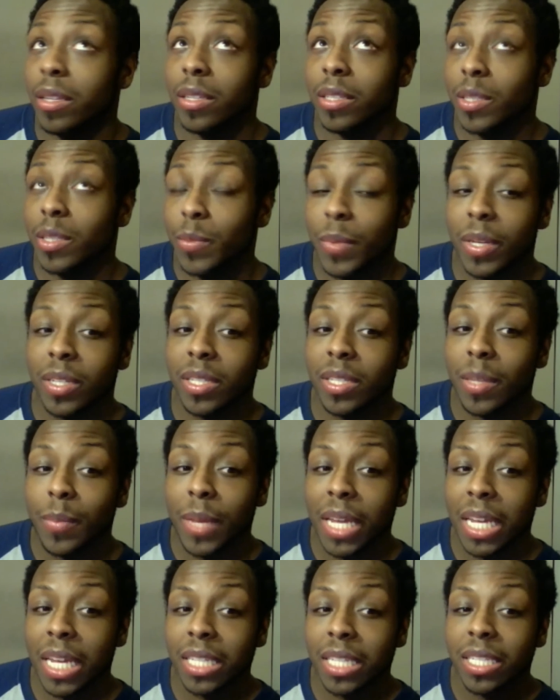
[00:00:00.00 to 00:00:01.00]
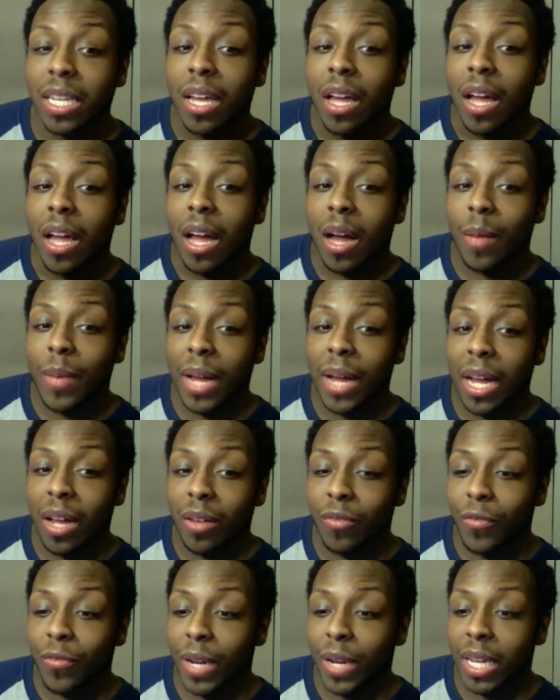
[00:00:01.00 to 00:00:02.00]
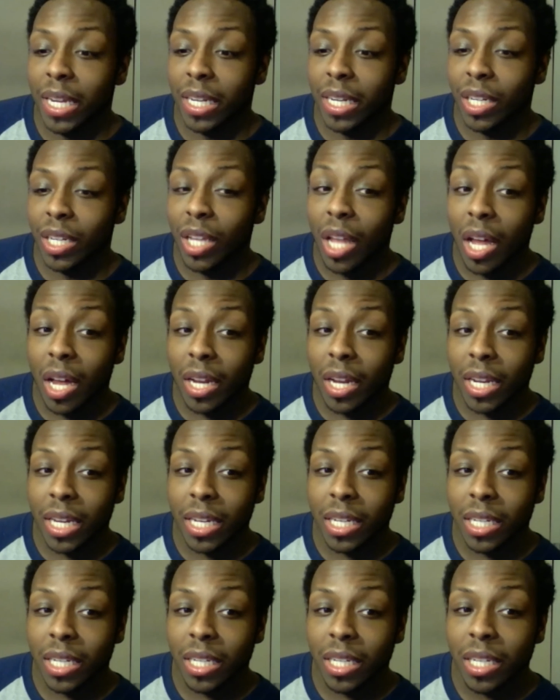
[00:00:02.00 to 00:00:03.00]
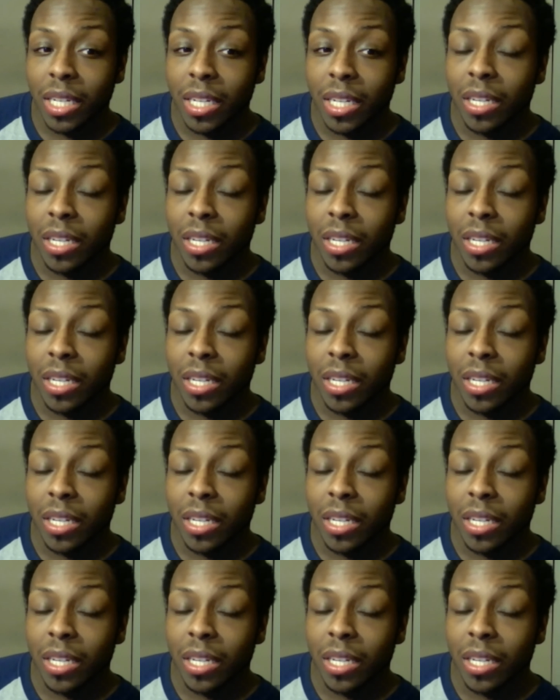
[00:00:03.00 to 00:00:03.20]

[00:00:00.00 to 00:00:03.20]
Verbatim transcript: spills the beans about freaking Claudia,